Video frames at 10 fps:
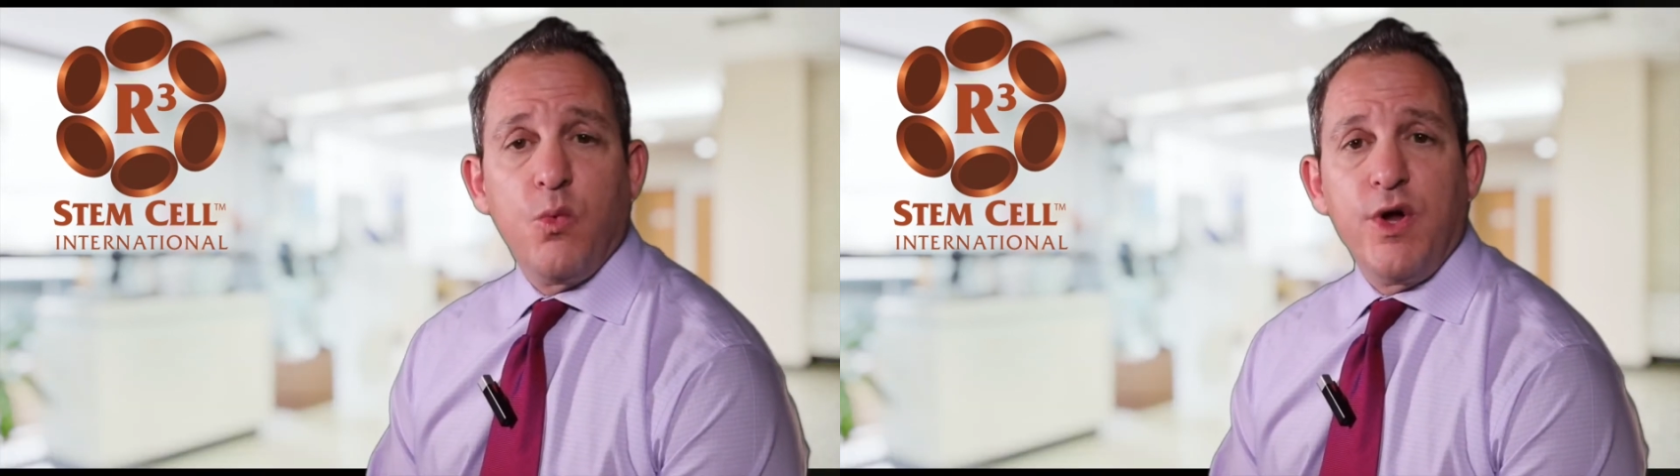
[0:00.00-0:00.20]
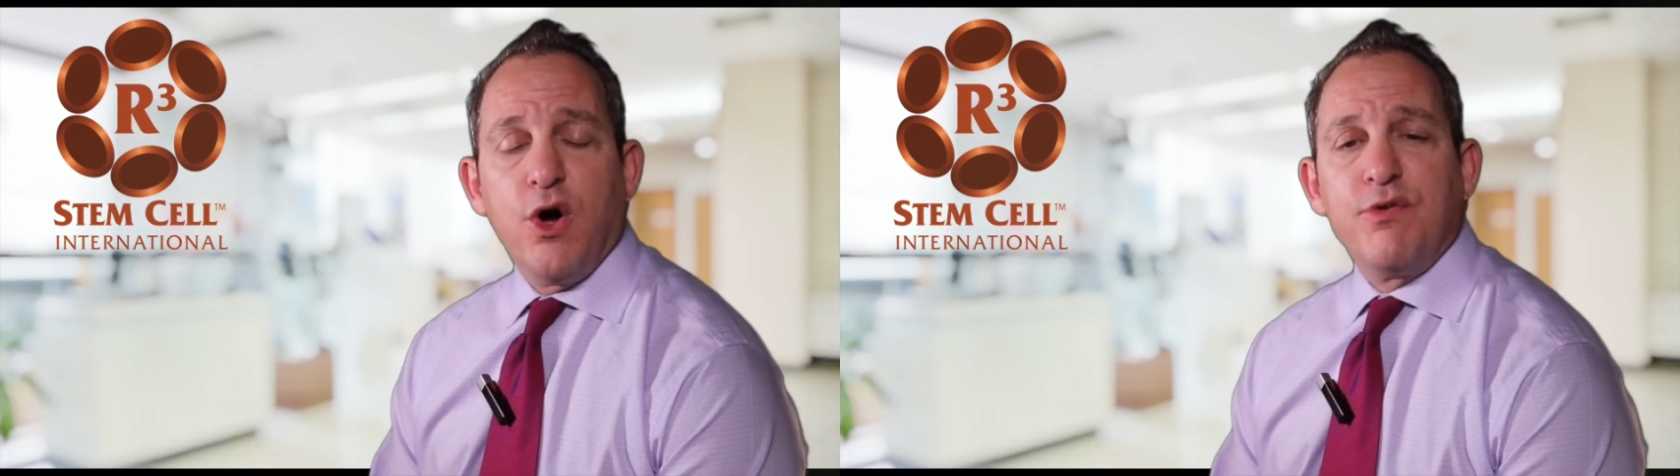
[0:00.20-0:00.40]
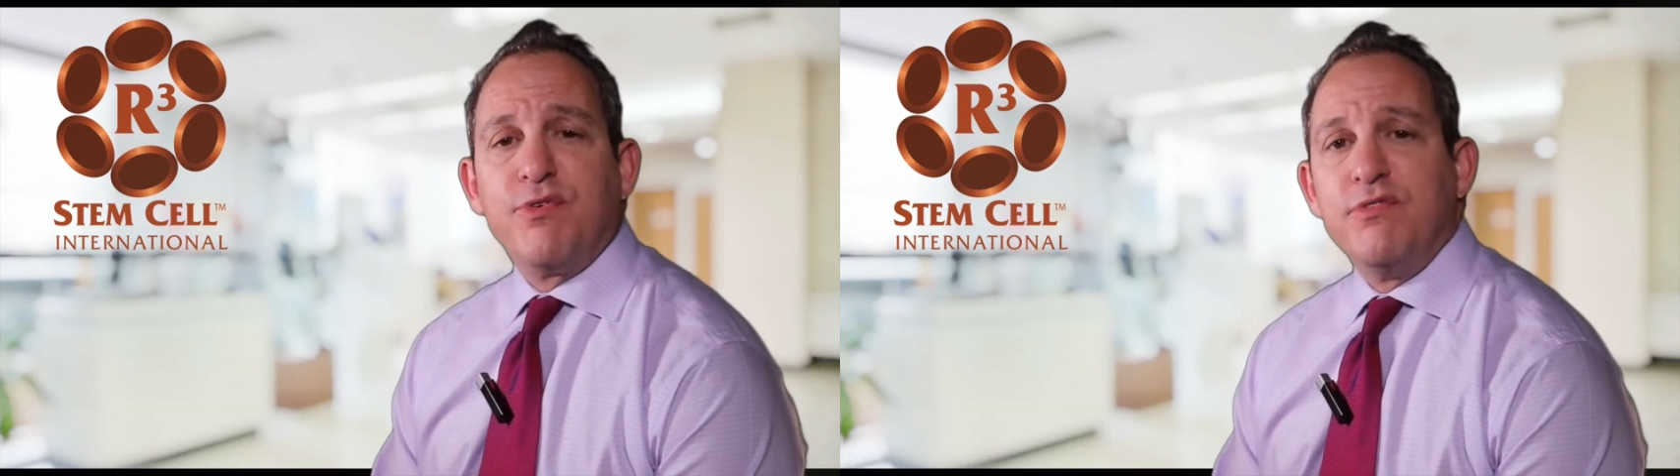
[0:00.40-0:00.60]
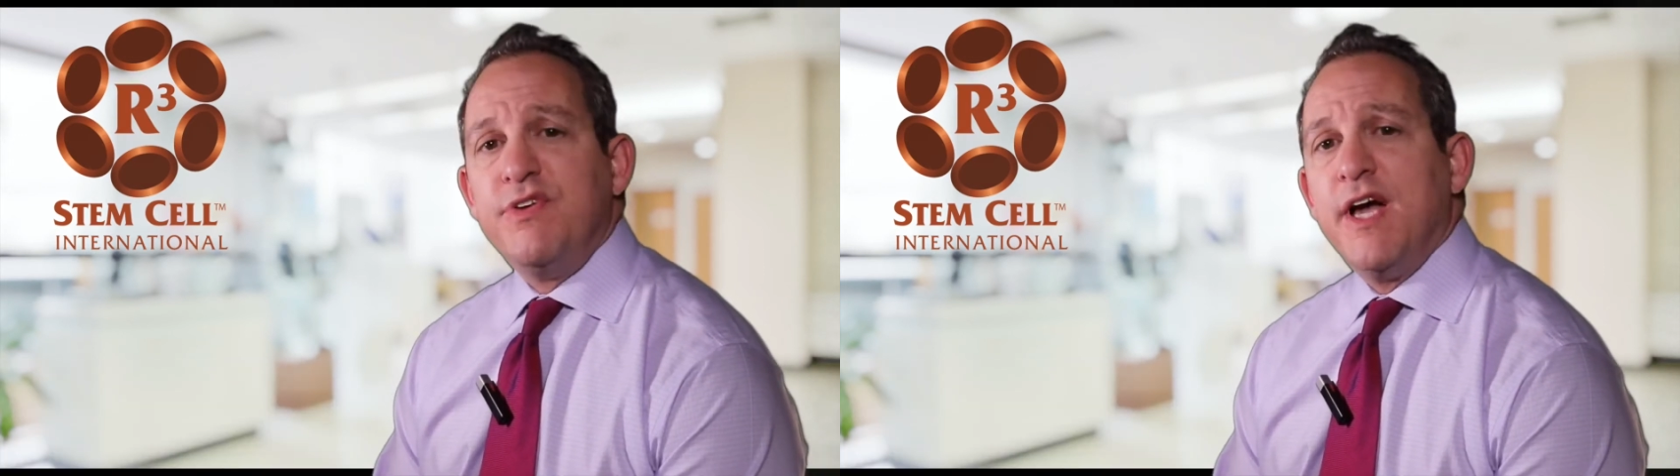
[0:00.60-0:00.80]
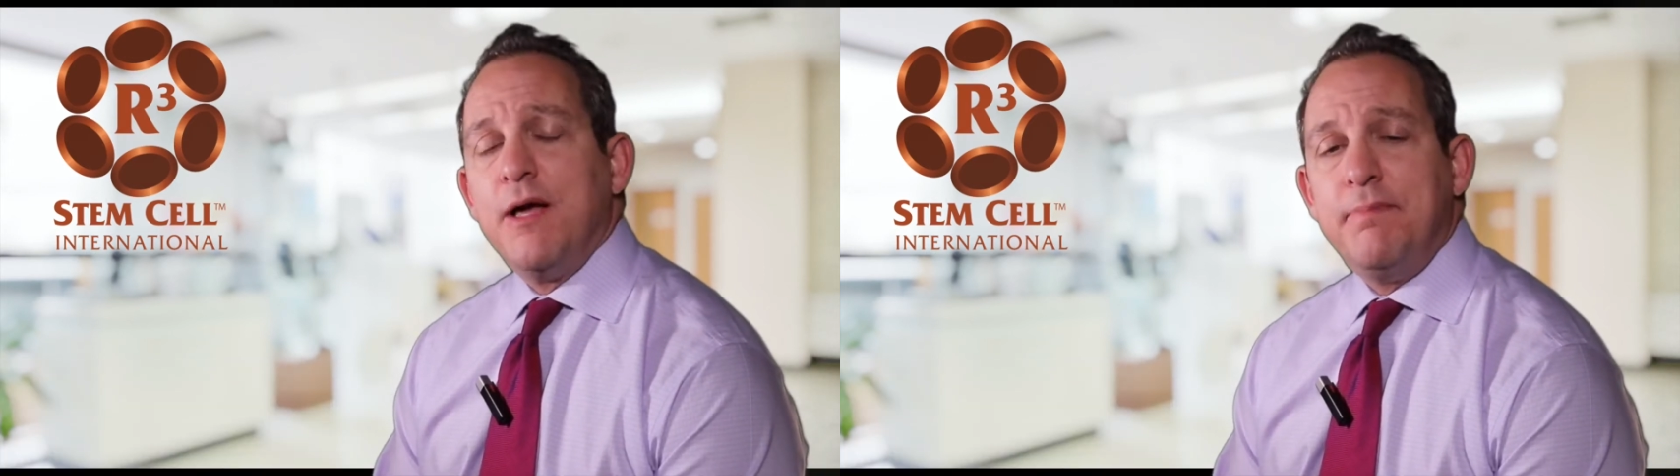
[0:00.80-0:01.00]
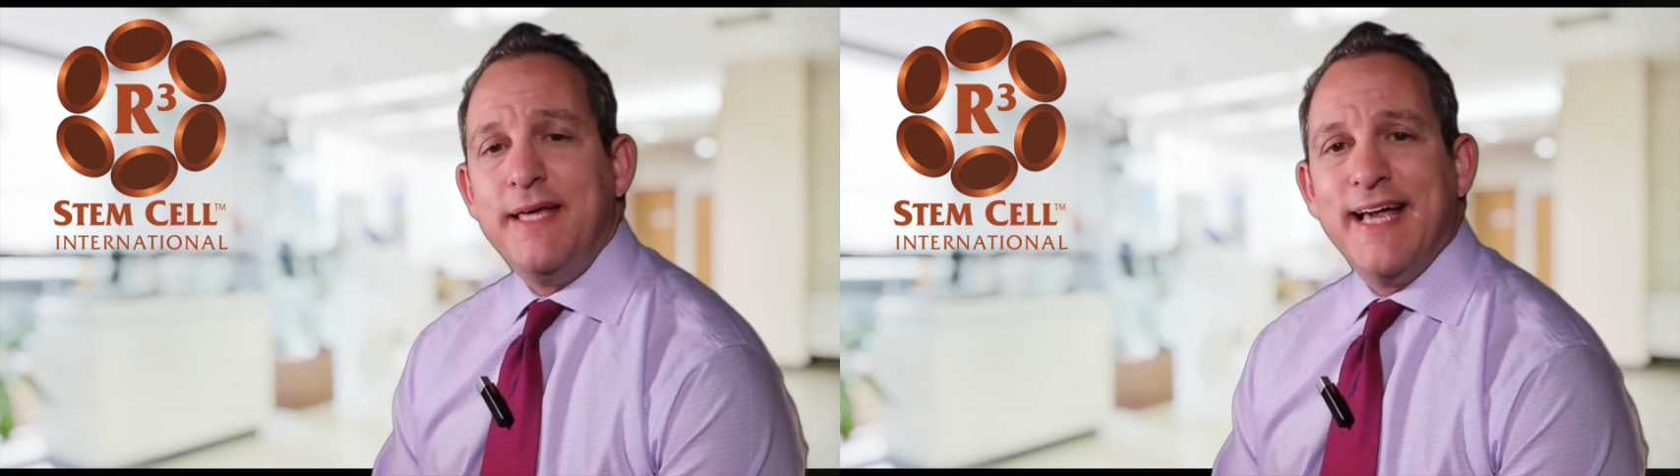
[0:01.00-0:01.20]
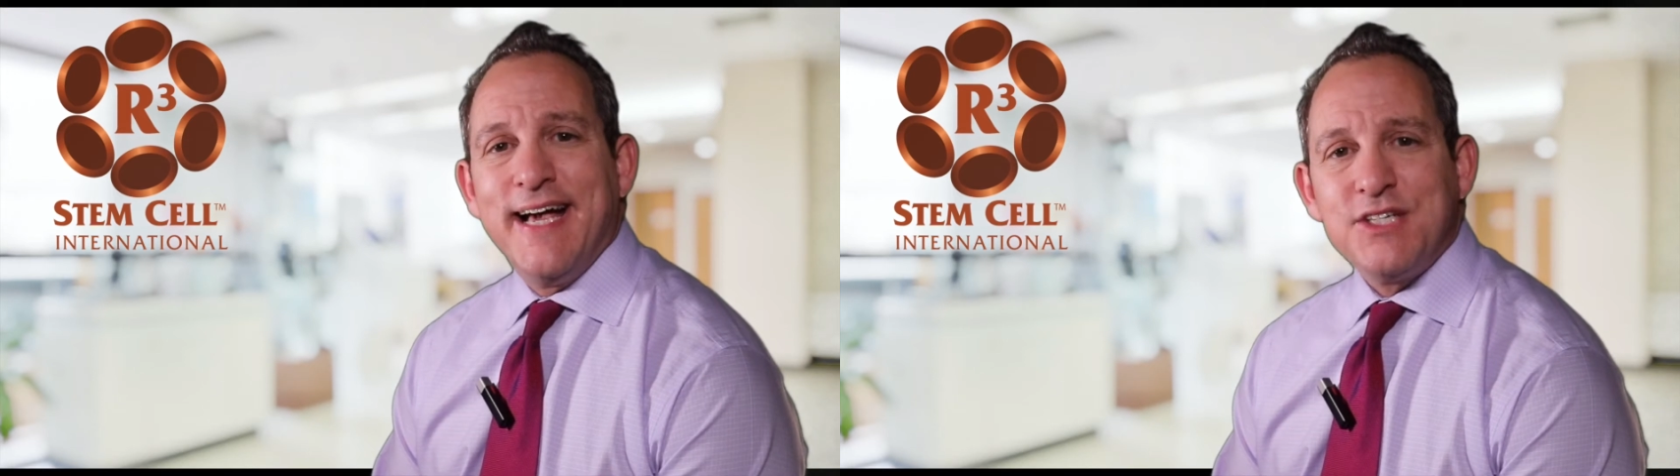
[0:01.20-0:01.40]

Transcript: We offer VIP